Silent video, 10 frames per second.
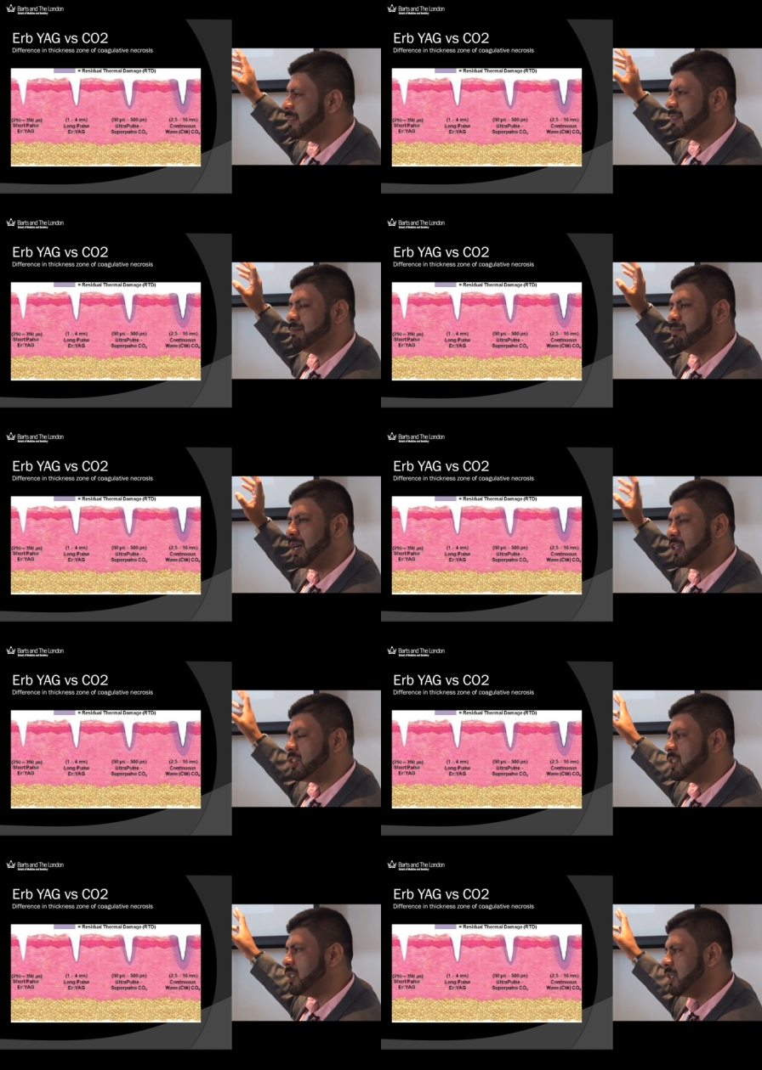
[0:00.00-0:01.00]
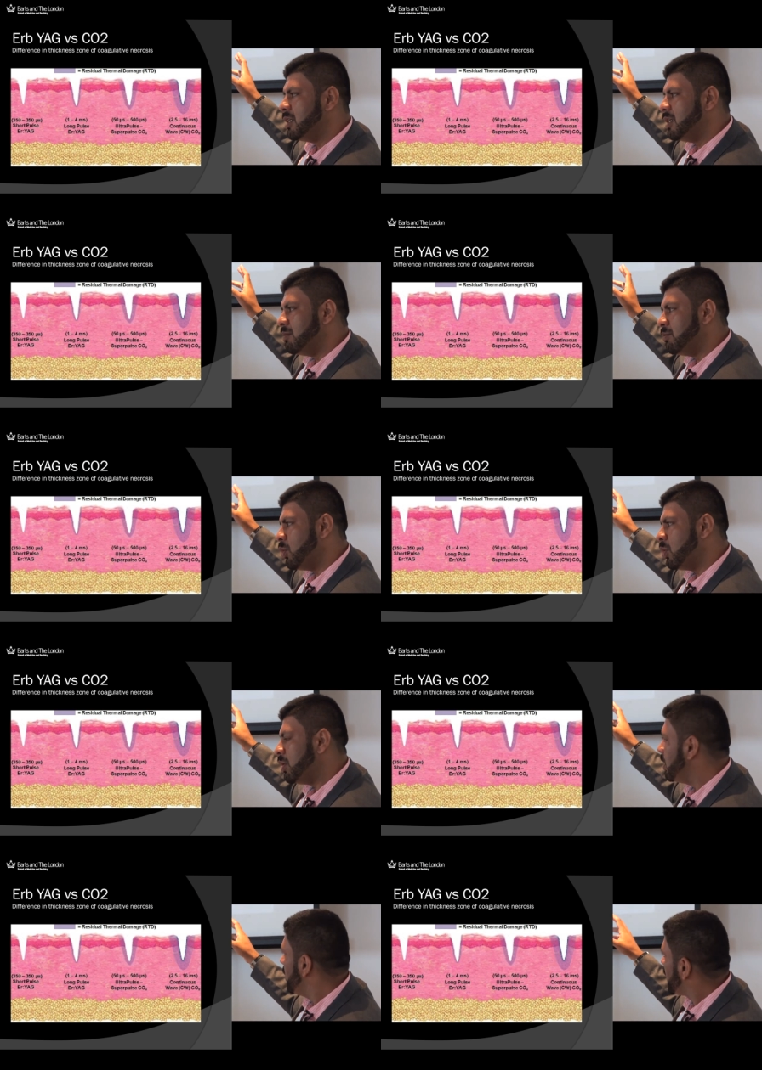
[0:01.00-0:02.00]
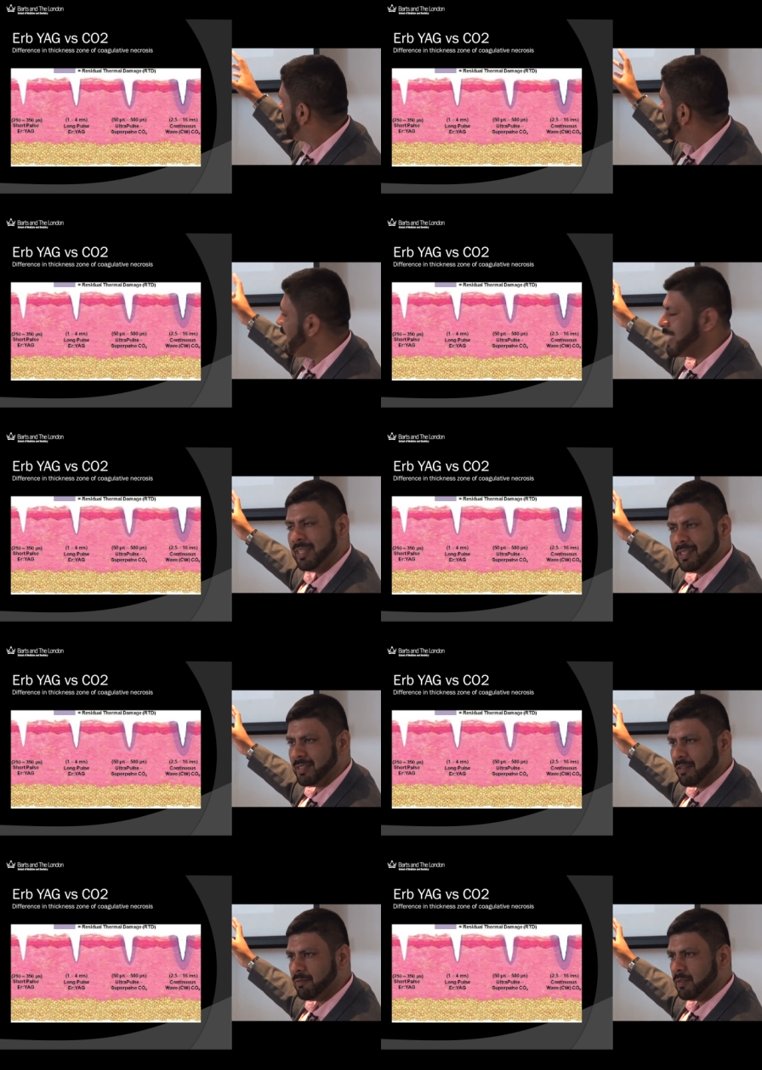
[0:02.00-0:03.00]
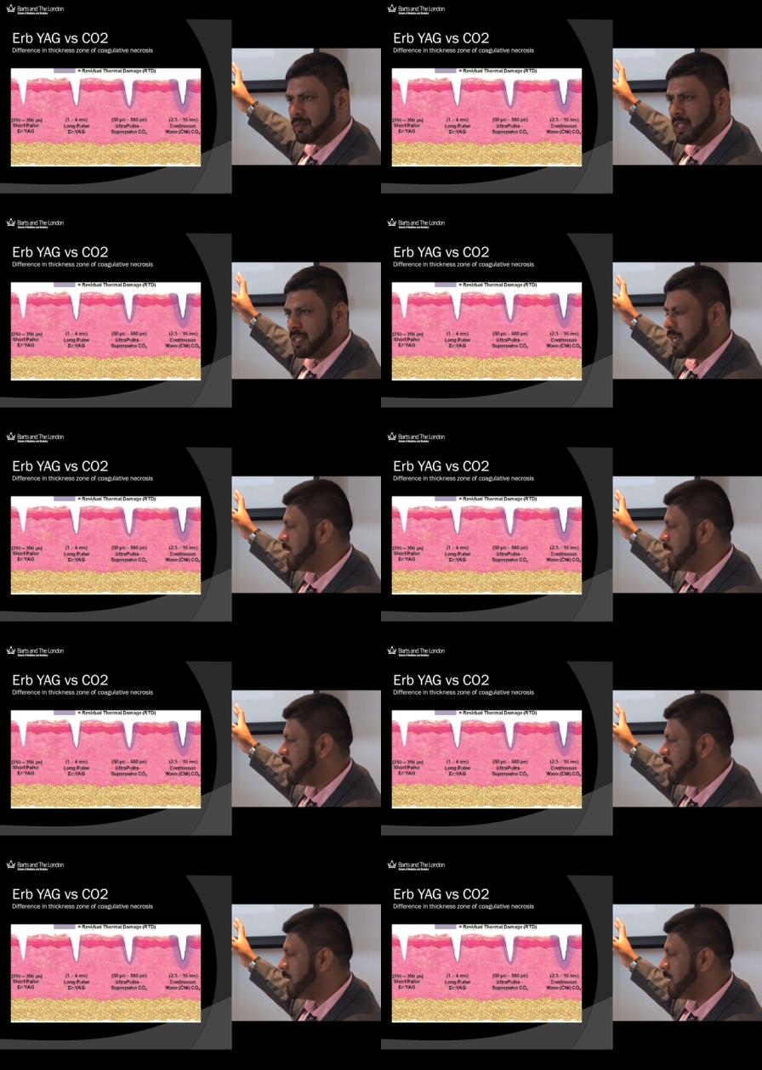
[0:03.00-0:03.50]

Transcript: it's much more coagulative than the